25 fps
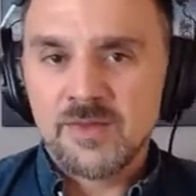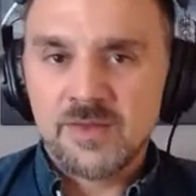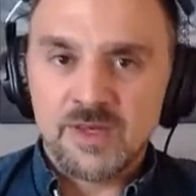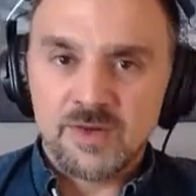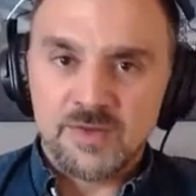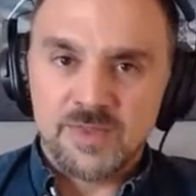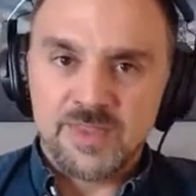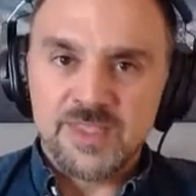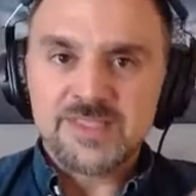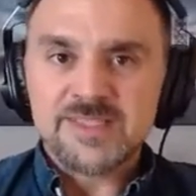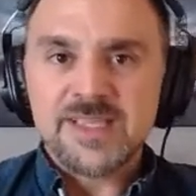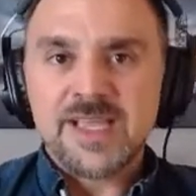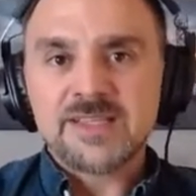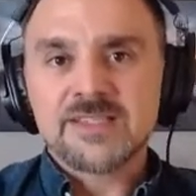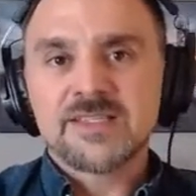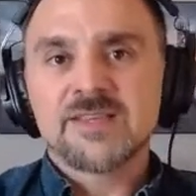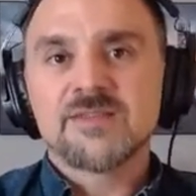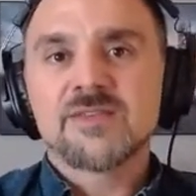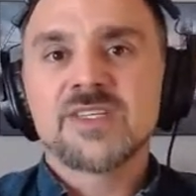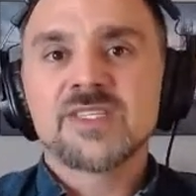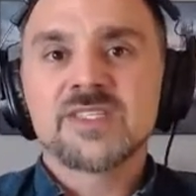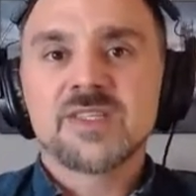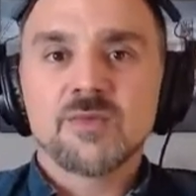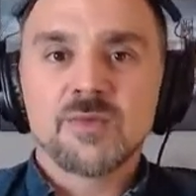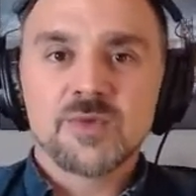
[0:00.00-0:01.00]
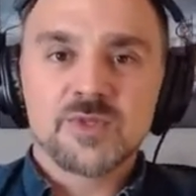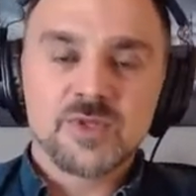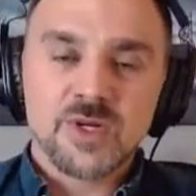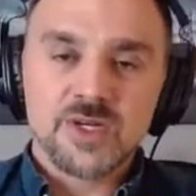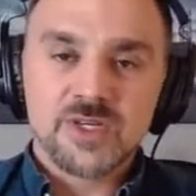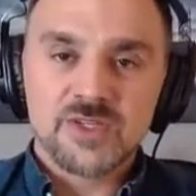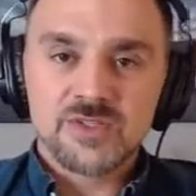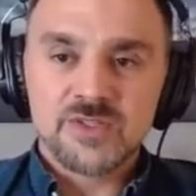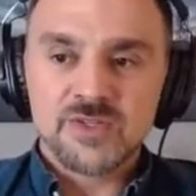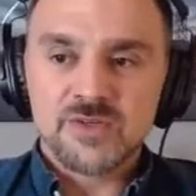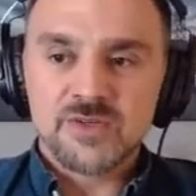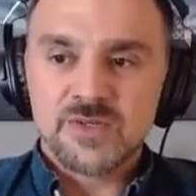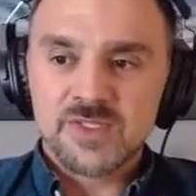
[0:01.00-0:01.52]
these activities that we're
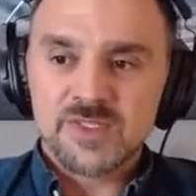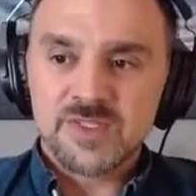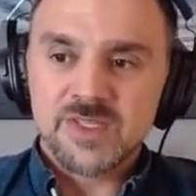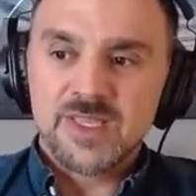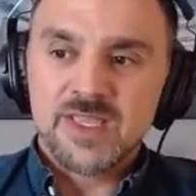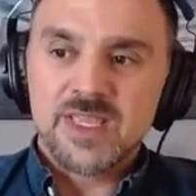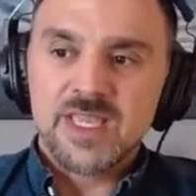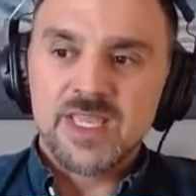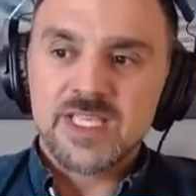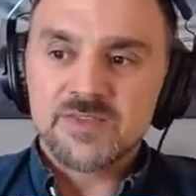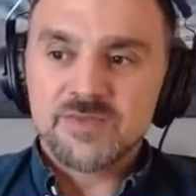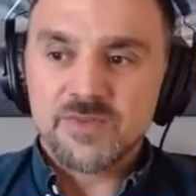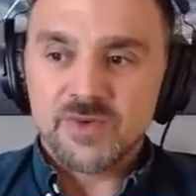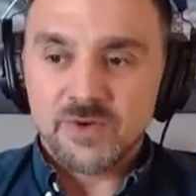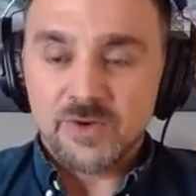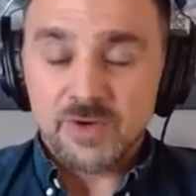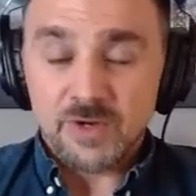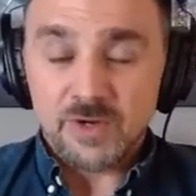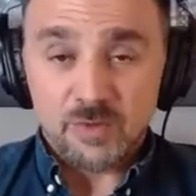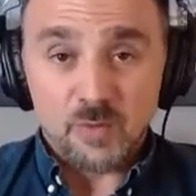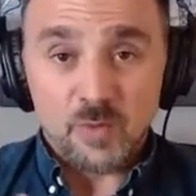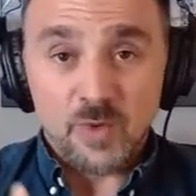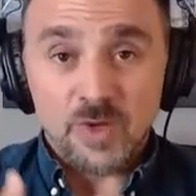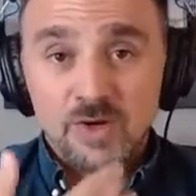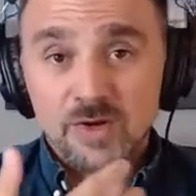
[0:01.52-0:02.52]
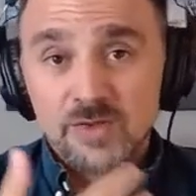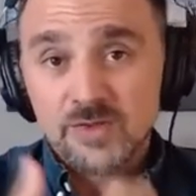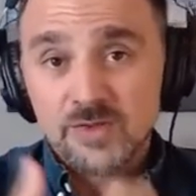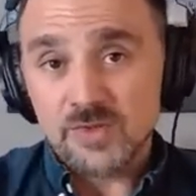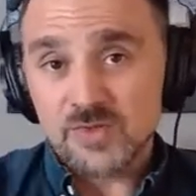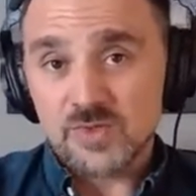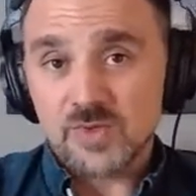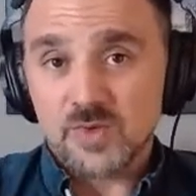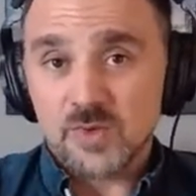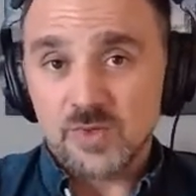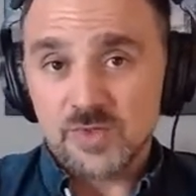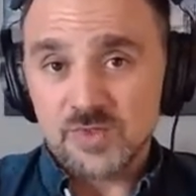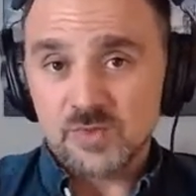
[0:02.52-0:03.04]
trying to do is figure out what are
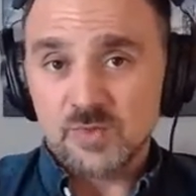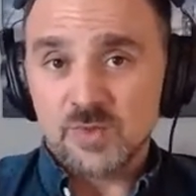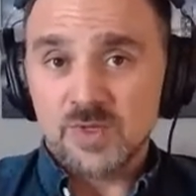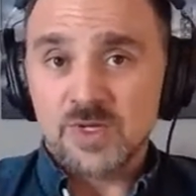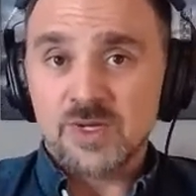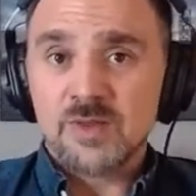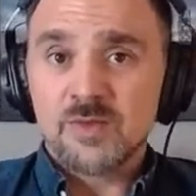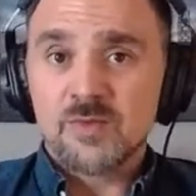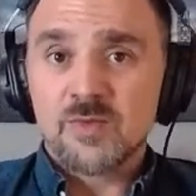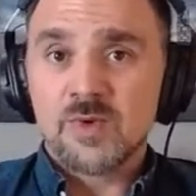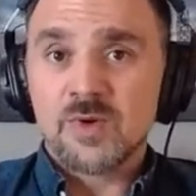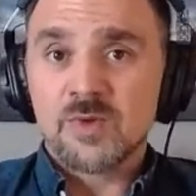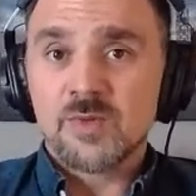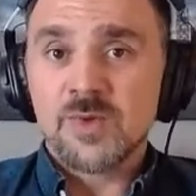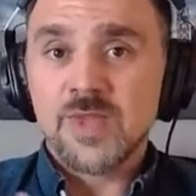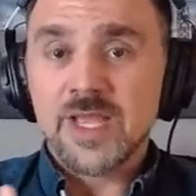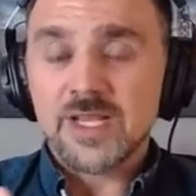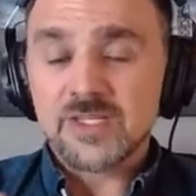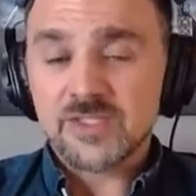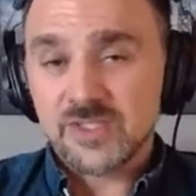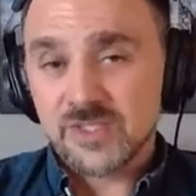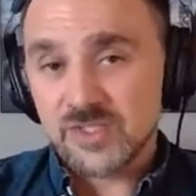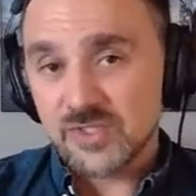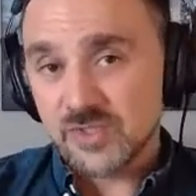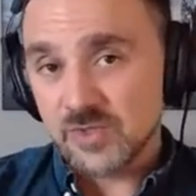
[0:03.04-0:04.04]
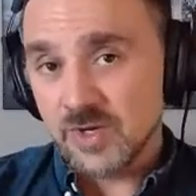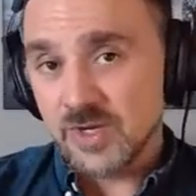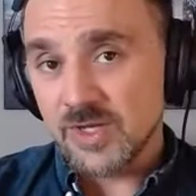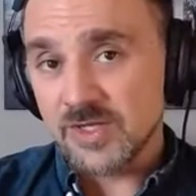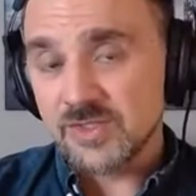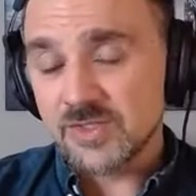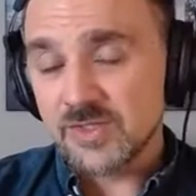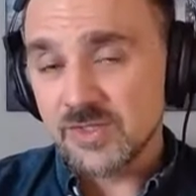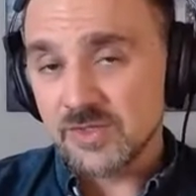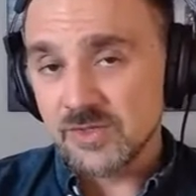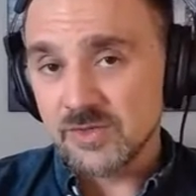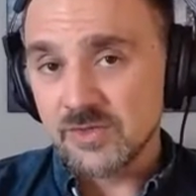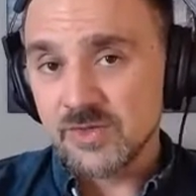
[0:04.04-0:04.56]
those goals? What are we actually
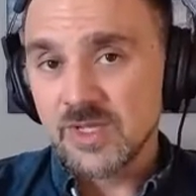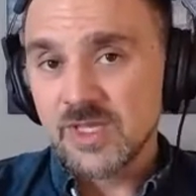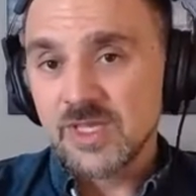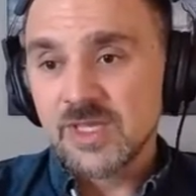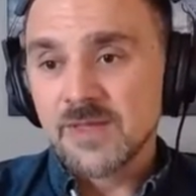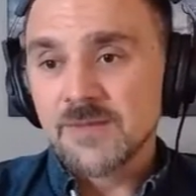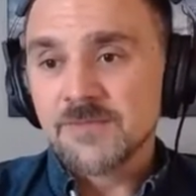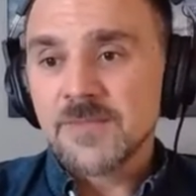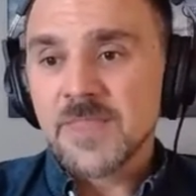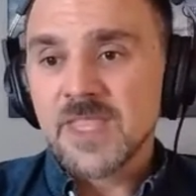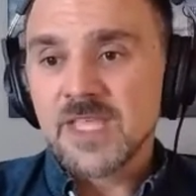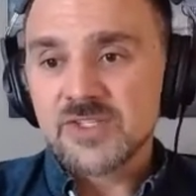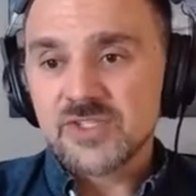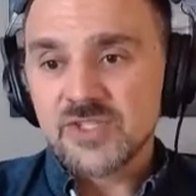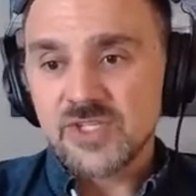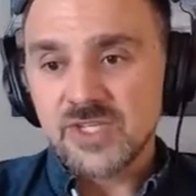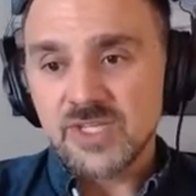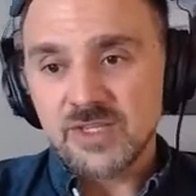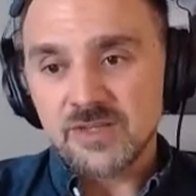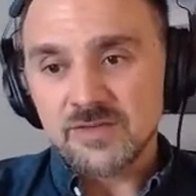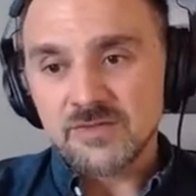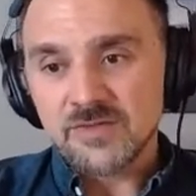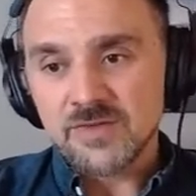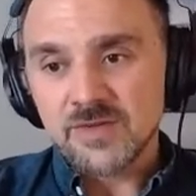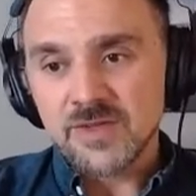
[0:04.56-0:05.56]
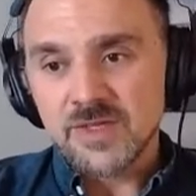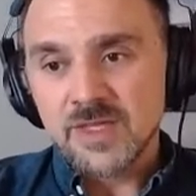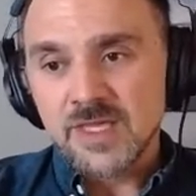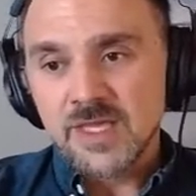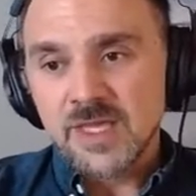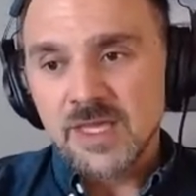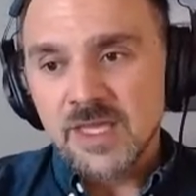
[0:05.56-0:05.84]
trying to achieve?